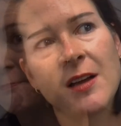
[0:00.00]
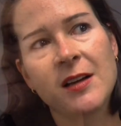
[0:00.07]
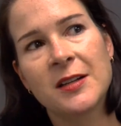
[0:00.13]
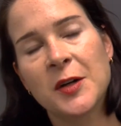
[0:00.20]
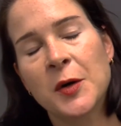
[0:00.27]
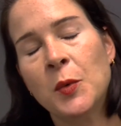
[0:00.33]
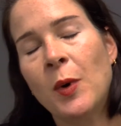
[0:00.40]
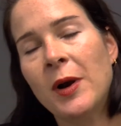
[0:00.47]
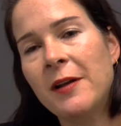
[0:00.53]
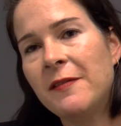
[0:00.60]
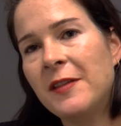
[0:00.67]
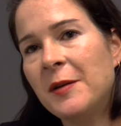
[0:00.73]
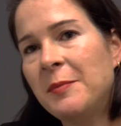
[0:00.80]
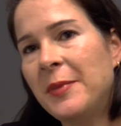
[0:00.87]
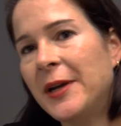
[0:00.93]
One of
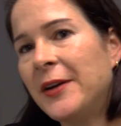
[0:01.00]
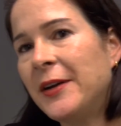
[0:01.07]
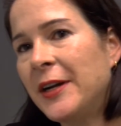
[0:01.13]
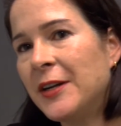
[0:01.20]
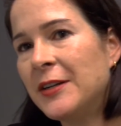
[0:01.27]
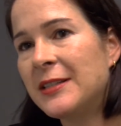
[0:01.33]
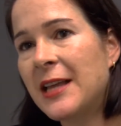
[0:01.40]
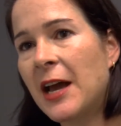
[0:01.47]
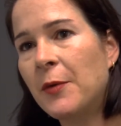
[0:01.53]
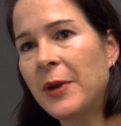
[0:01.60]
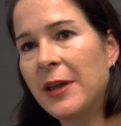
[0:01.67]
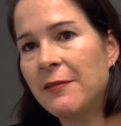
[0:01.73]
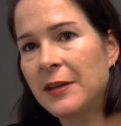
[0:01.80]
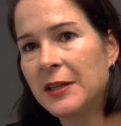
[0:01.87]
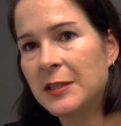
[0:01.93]
the barriers that
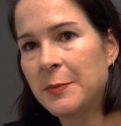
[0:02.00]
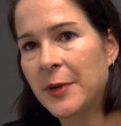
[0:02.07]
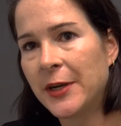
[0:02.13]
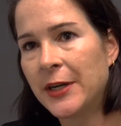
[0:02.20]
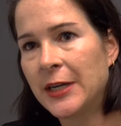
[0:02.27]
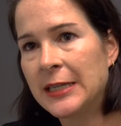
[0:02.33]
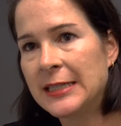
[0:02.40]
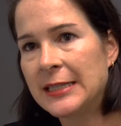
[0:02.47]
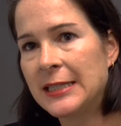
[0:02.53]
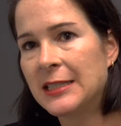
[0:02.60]
we've experienced